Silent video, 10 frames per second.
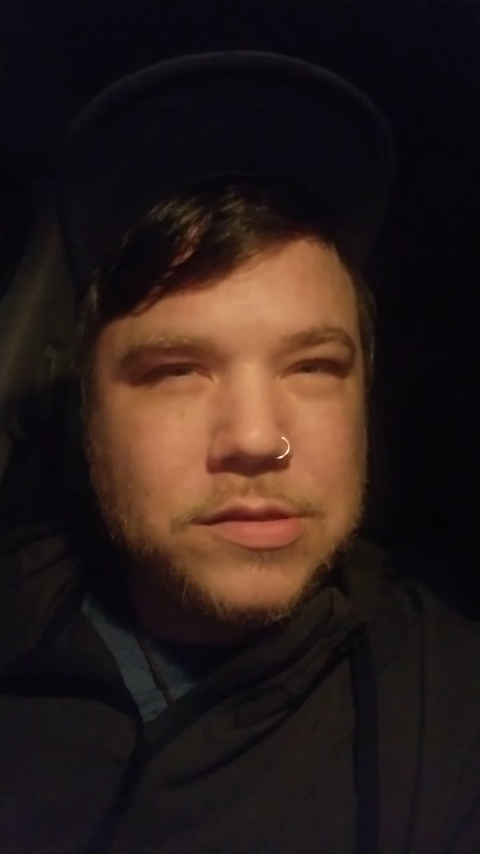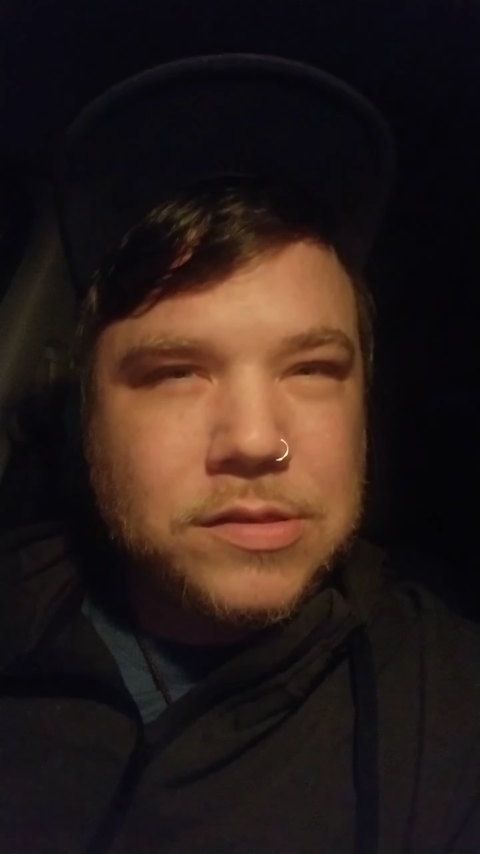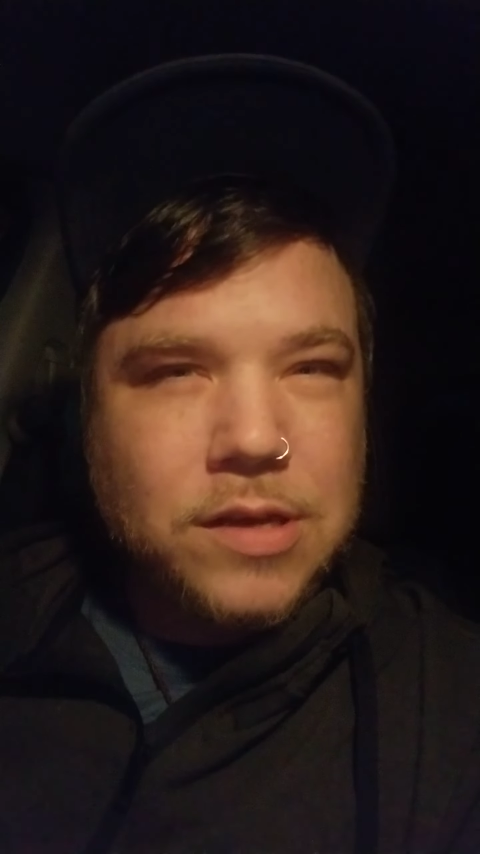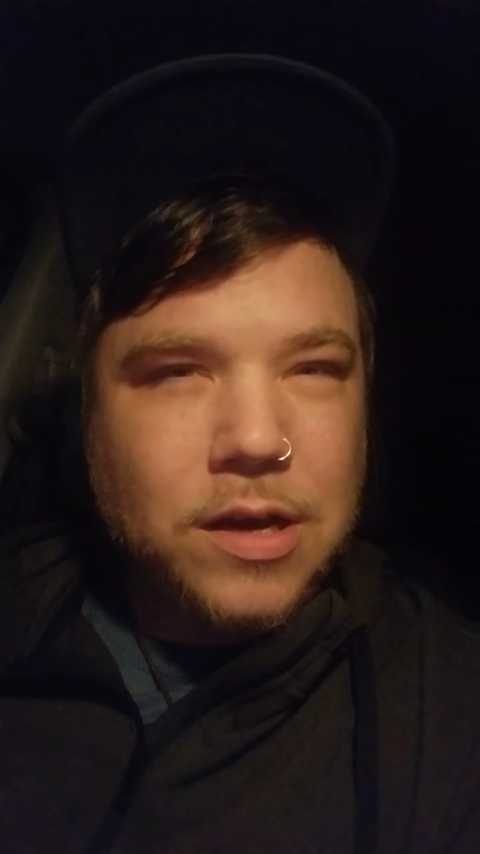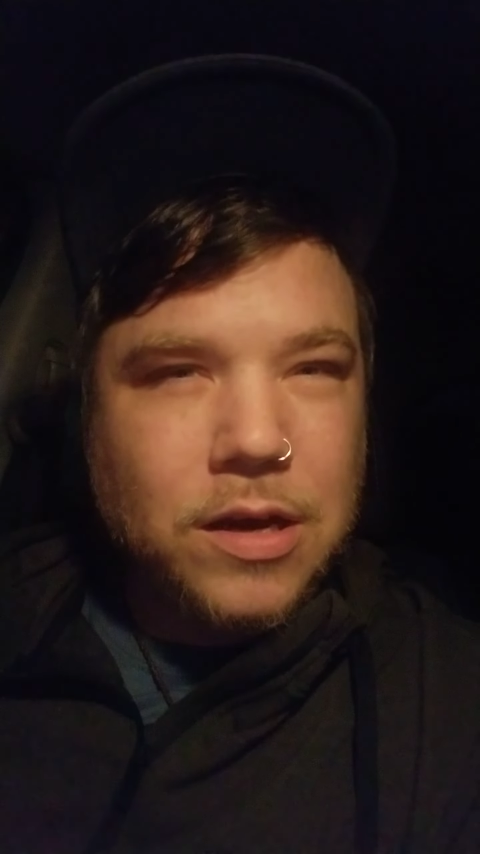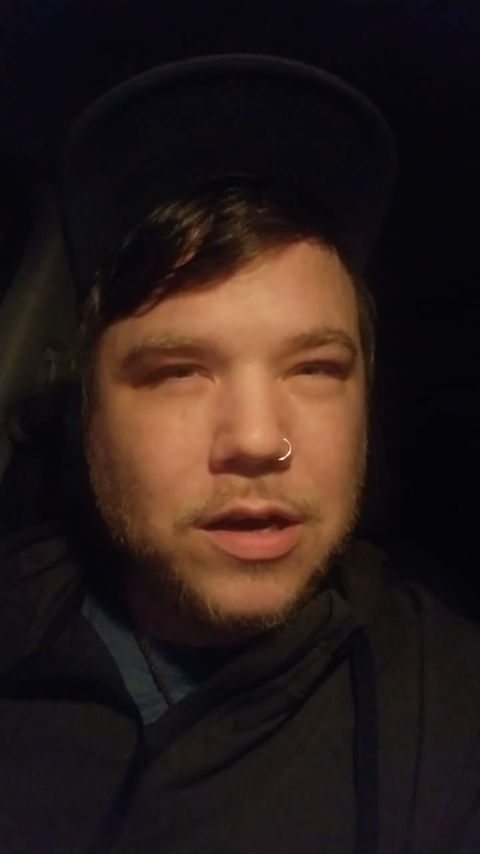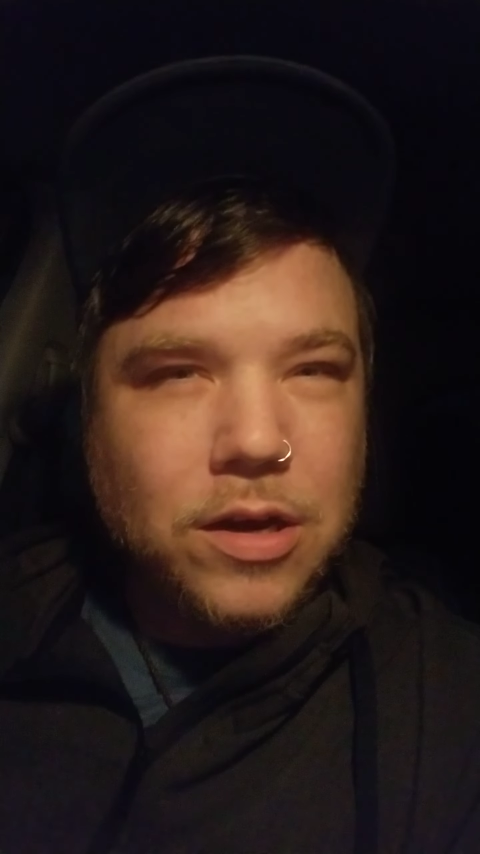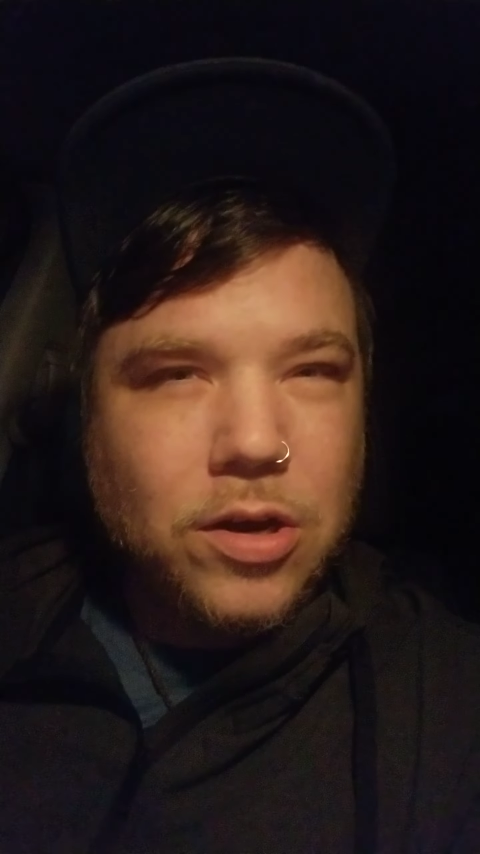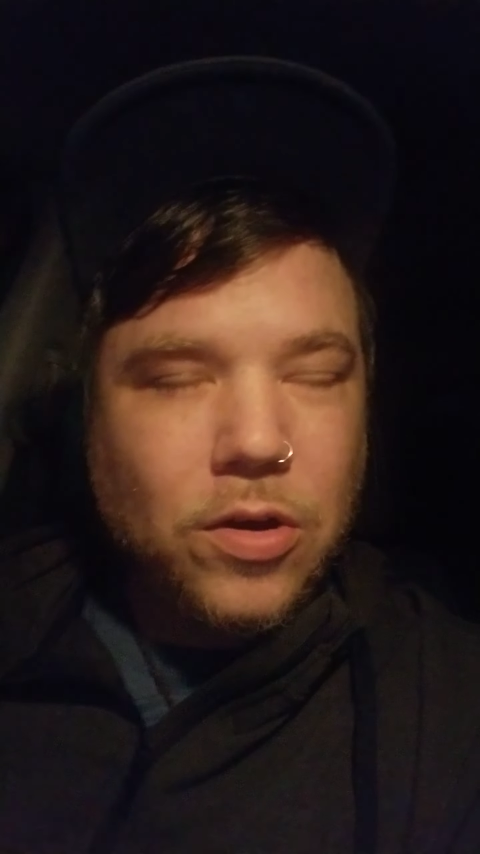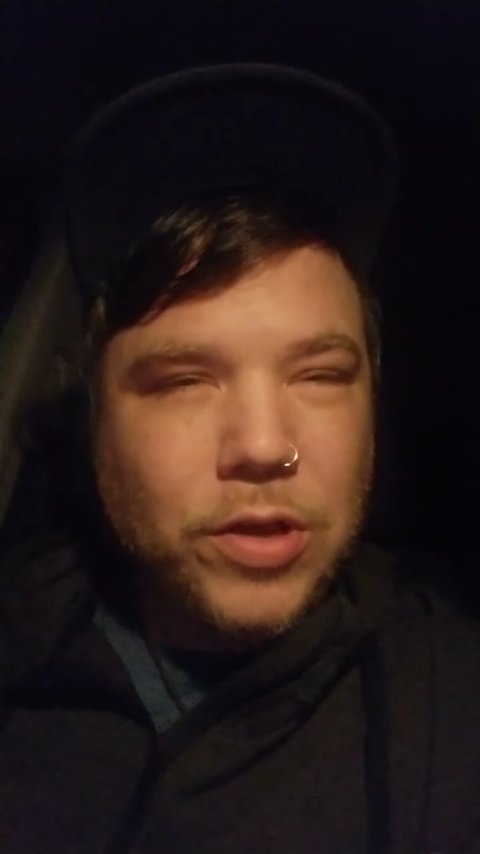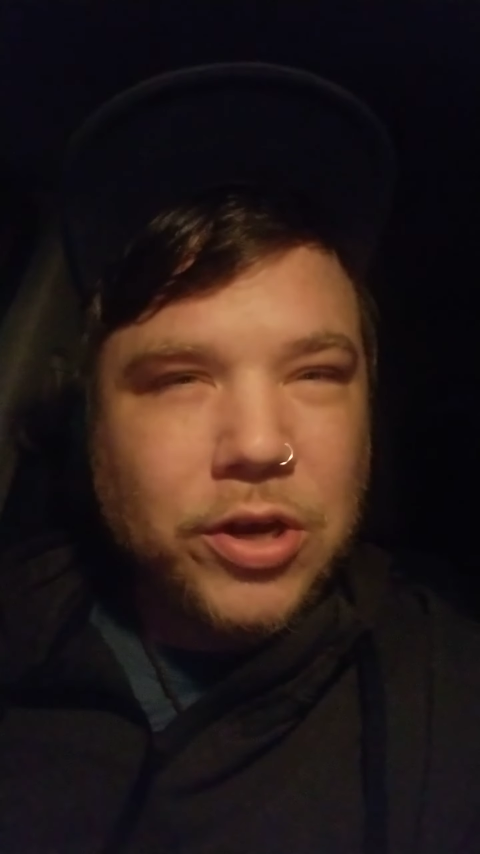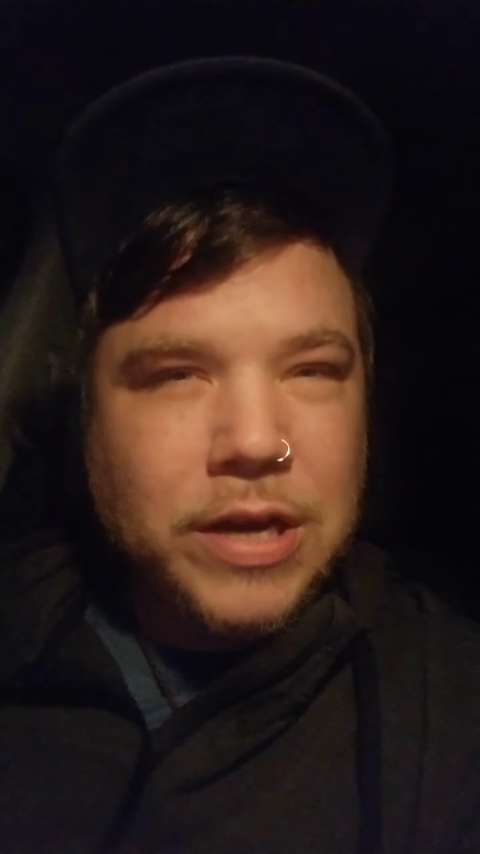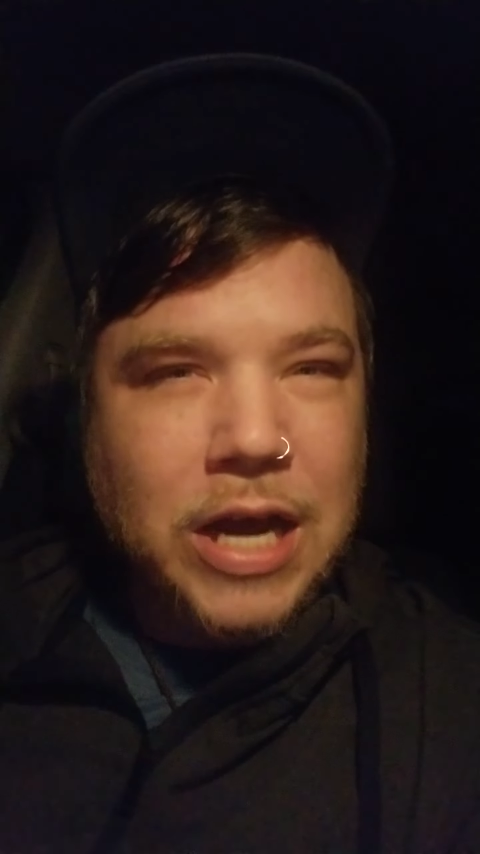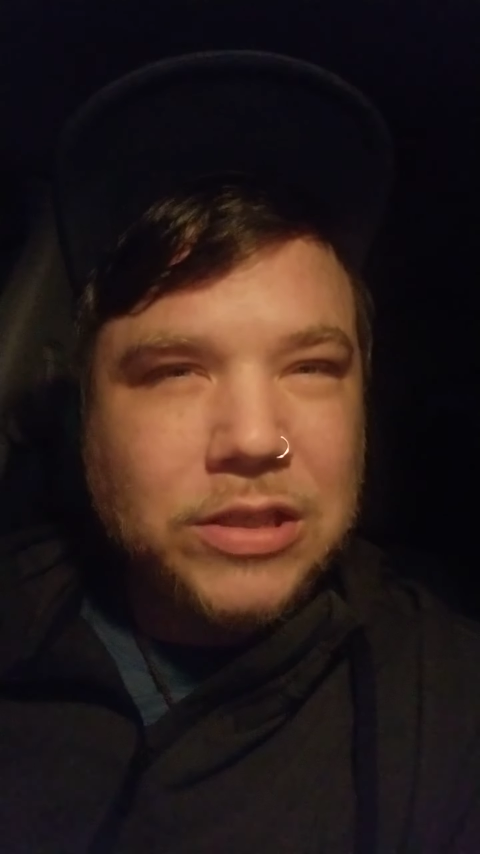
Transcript: So you're not